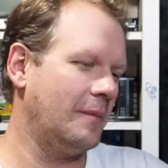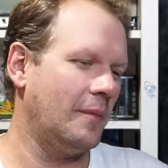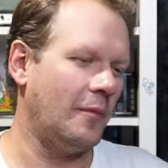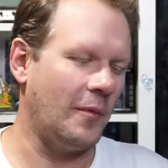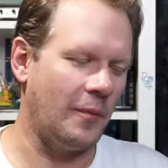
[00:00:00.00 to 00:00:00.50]

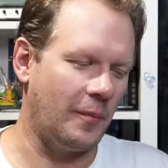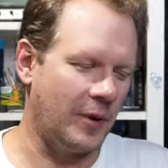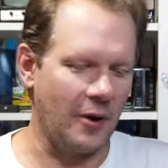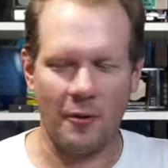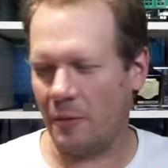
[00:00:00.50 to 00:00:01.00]
you
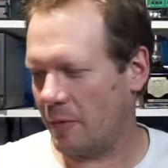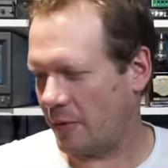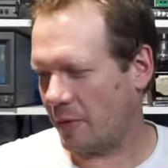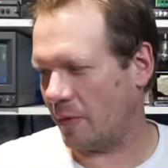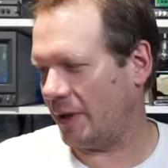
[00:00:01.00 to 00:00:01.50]
know,
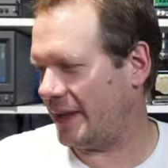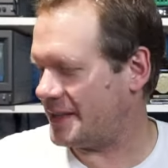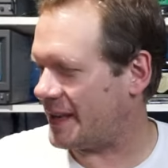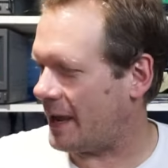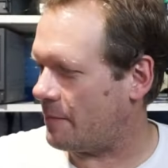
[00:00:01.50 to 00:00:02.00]
the release
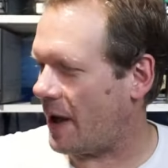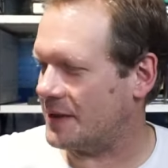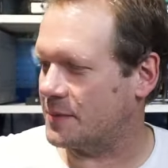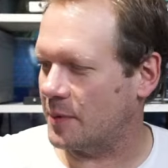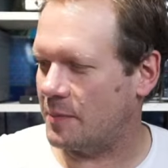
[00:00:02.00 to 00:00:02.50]
date
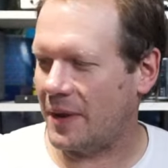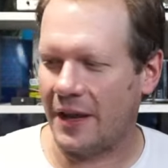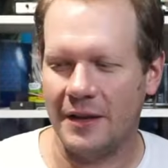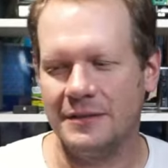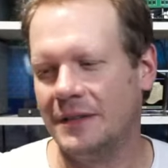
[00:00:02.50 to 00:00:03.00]
possibly
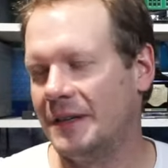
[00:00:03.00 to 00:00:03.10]
being